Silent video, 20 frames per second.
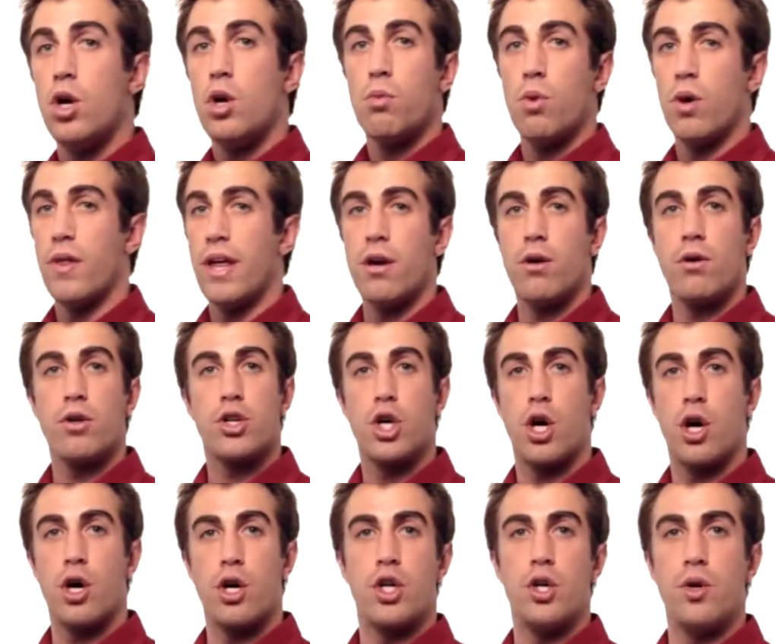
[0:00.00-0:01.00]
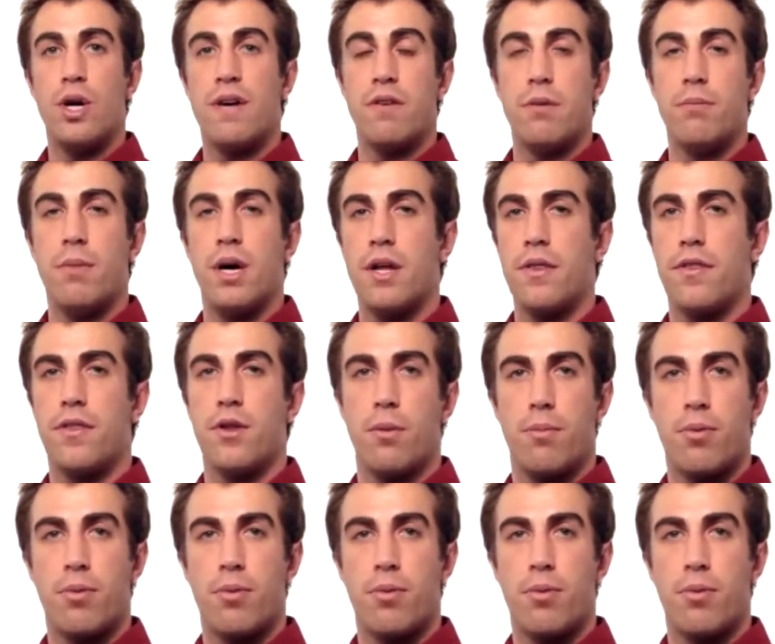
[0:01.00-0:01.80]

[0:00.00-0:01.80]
where they don't charge you every month, your